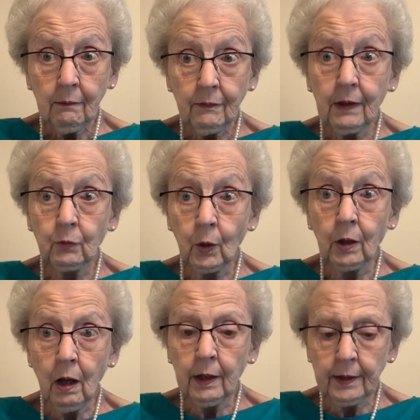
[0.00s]
That's what
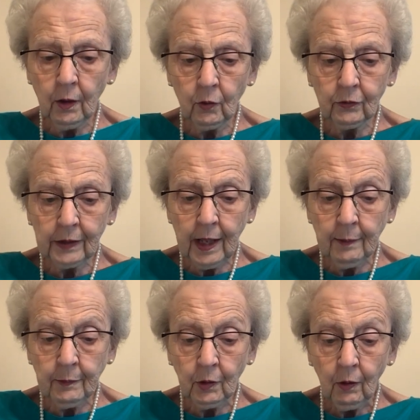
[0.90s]
God told
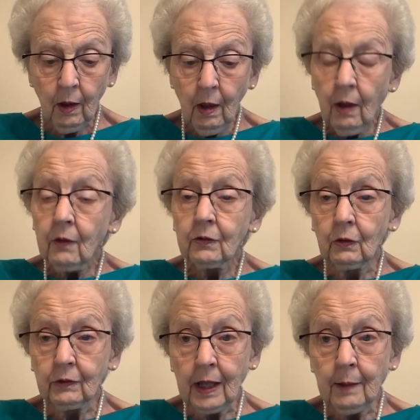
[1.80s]
Samuel. So
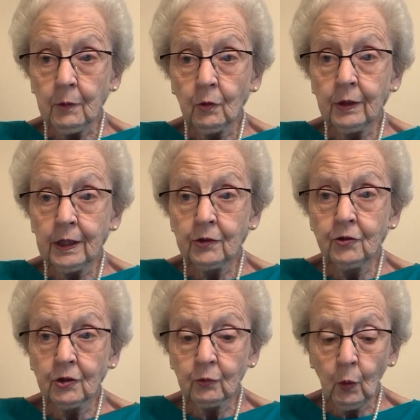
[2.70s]
Samuel did
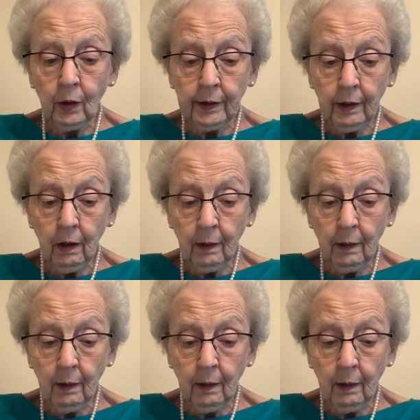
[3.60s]
just what